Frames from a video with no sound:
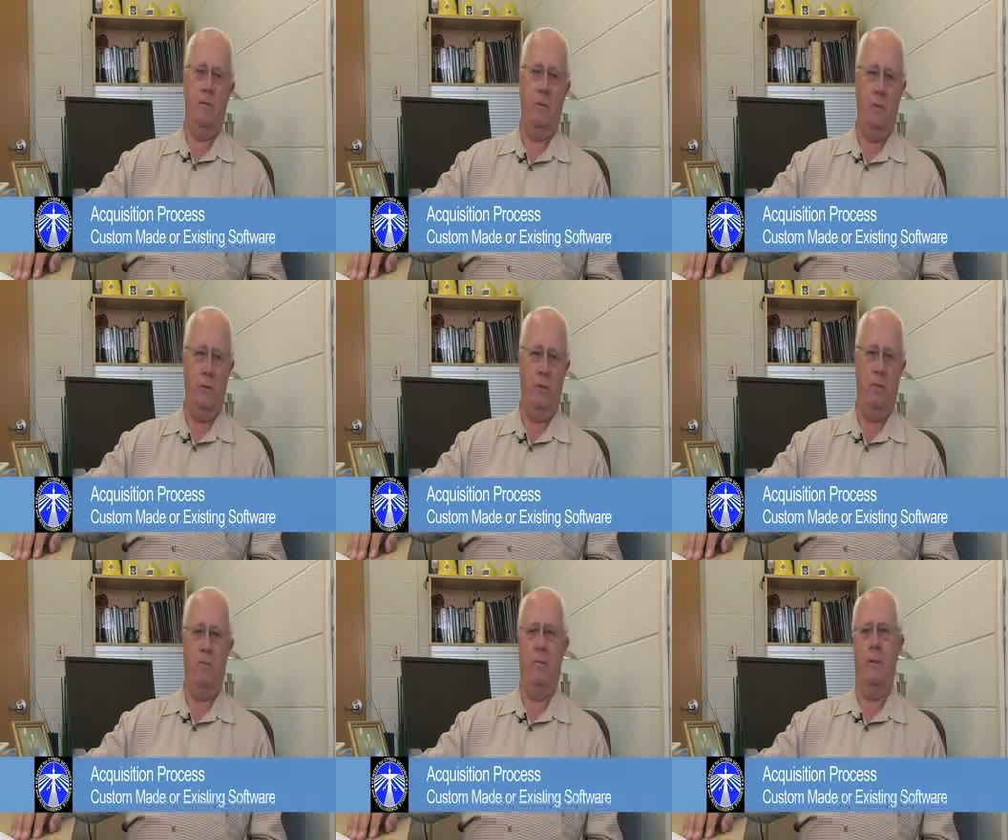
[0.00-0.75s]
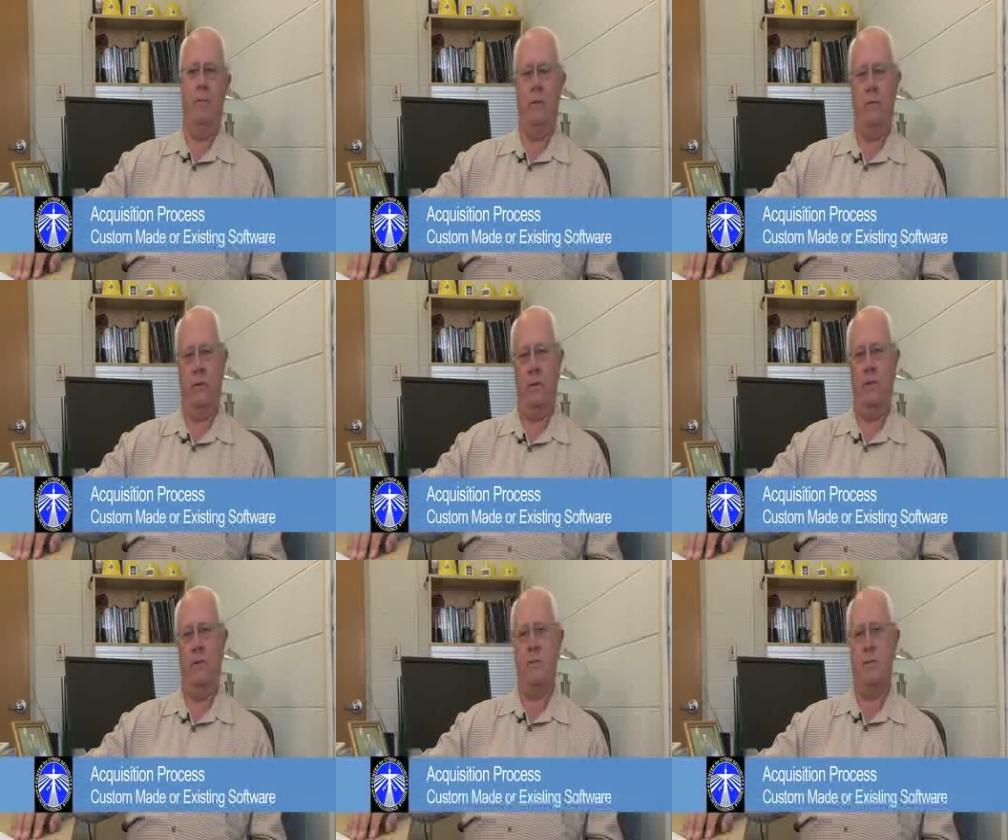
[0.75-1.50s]
or if you want to
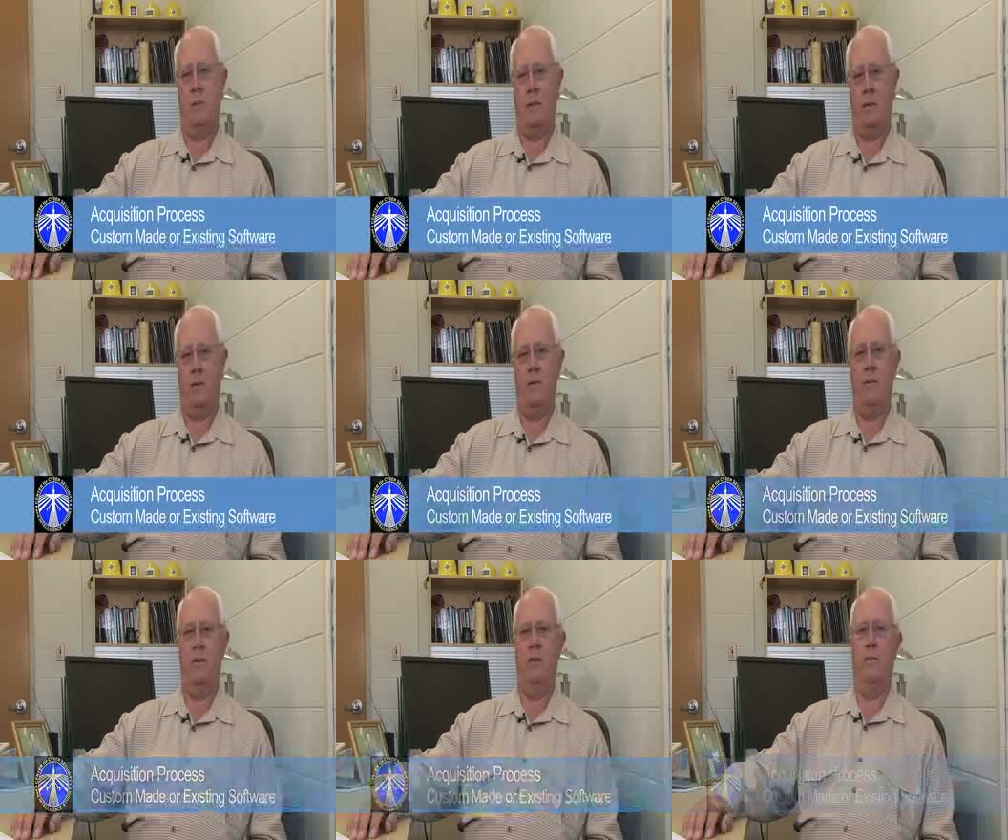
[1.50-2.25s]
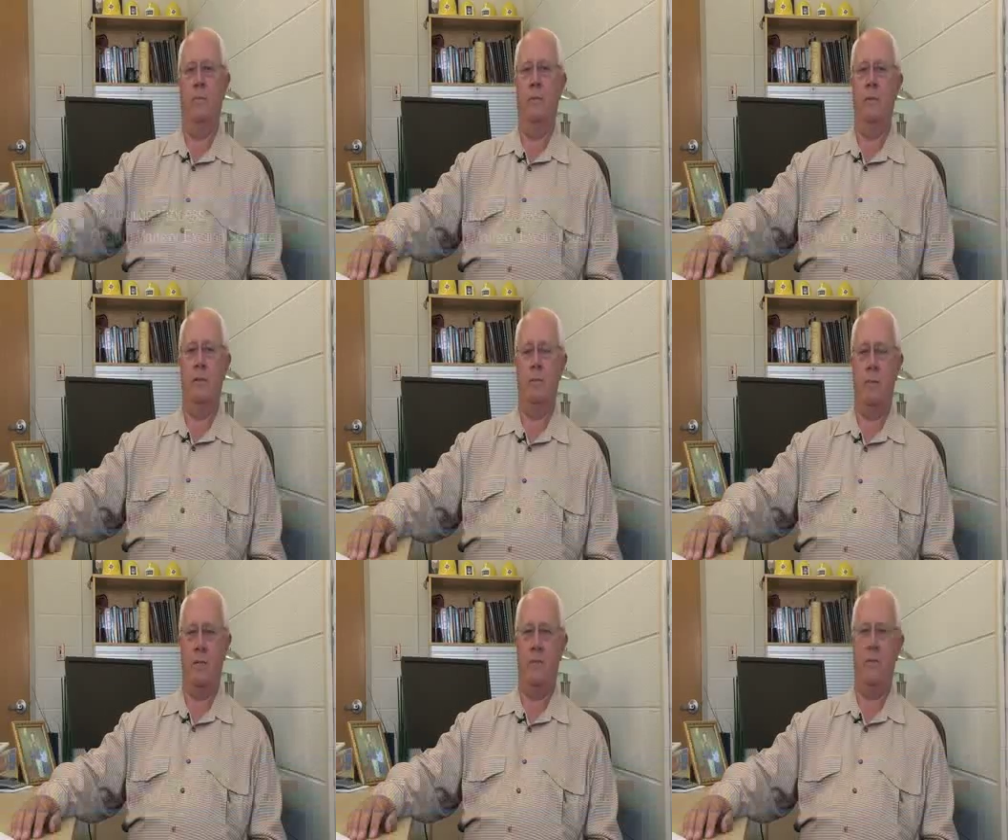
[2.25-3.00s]
use the technical term, a
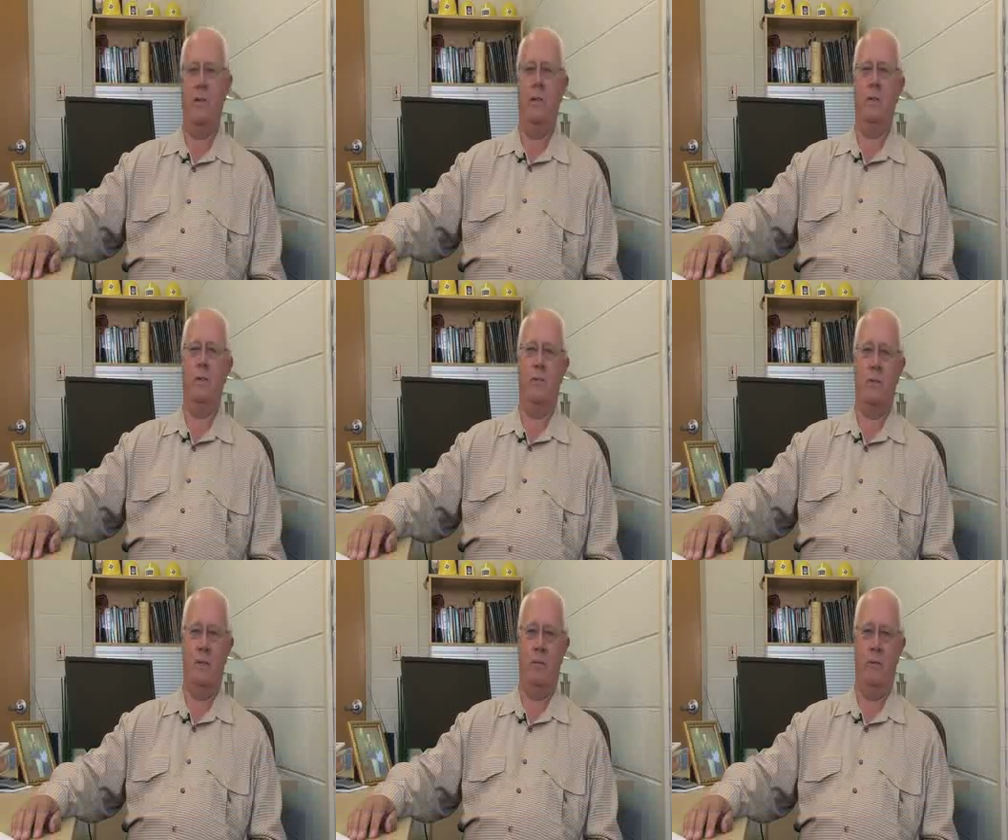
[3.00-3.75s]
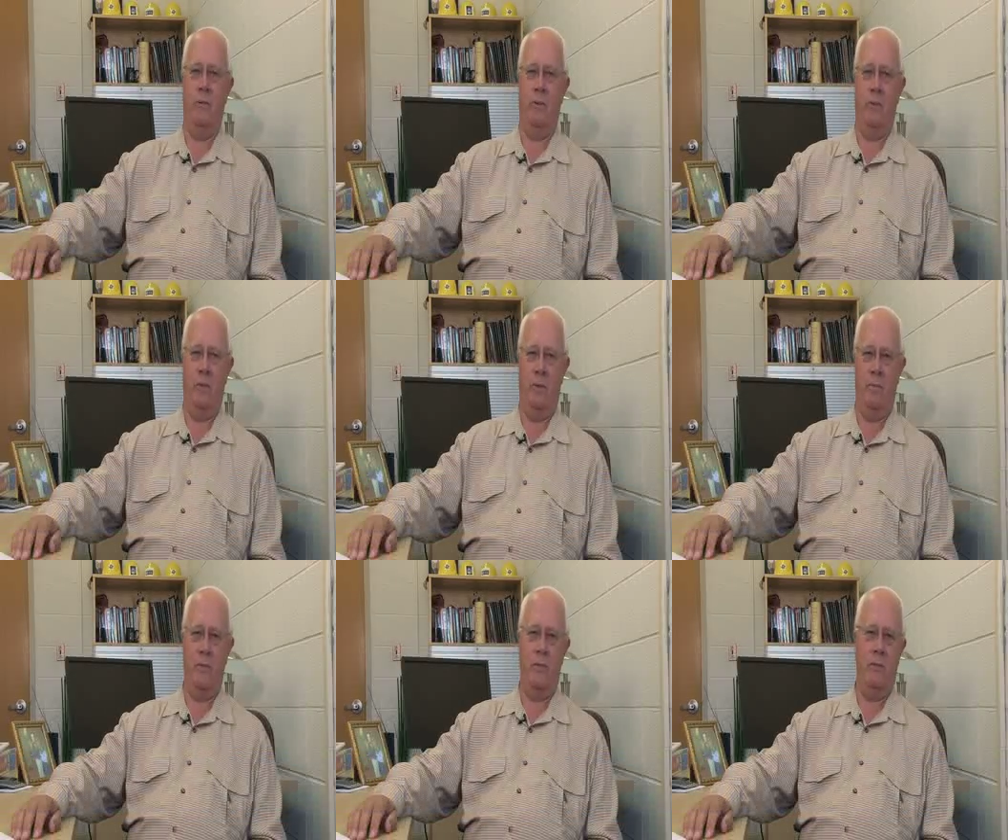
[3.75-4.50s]
specification of software
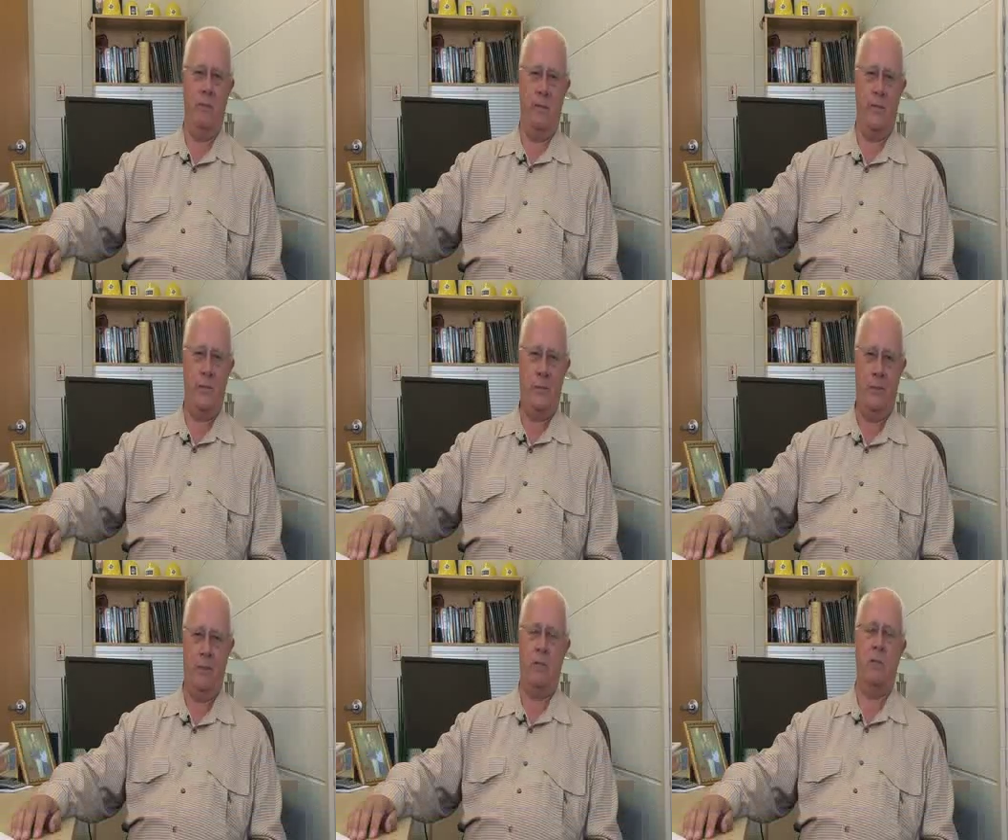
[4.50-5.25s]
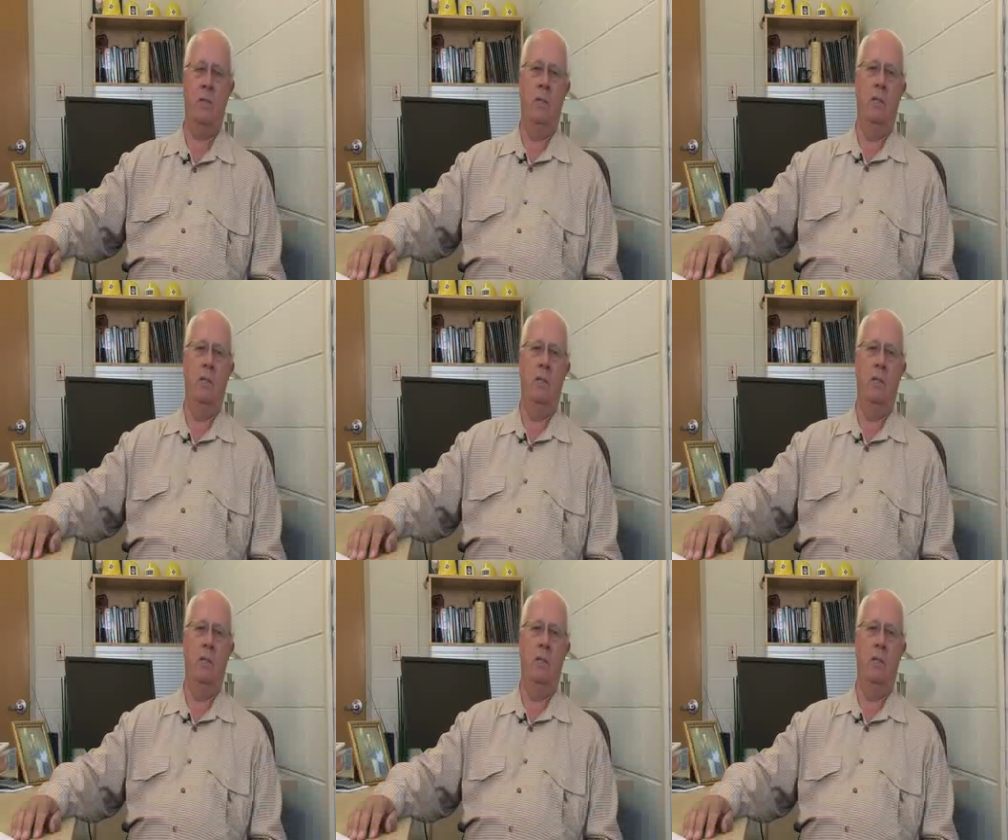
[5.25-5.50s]
requirements, or an SRS.